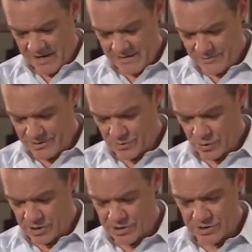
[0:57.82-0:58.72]
I don't know what's
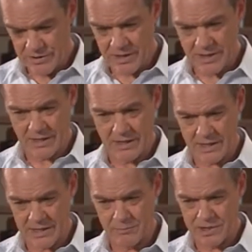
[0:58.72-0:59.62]
worse, you thinking that
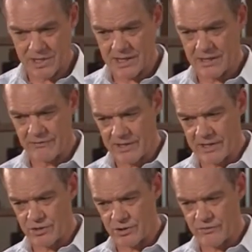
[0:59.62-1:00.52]
I can be taken
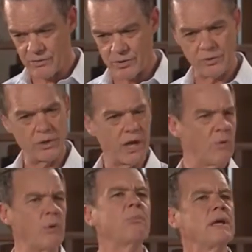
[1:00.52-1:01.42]
advantage of or your
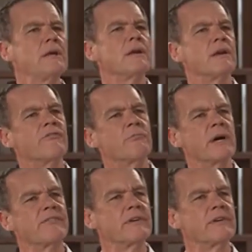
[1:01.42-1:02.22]
low opinion of my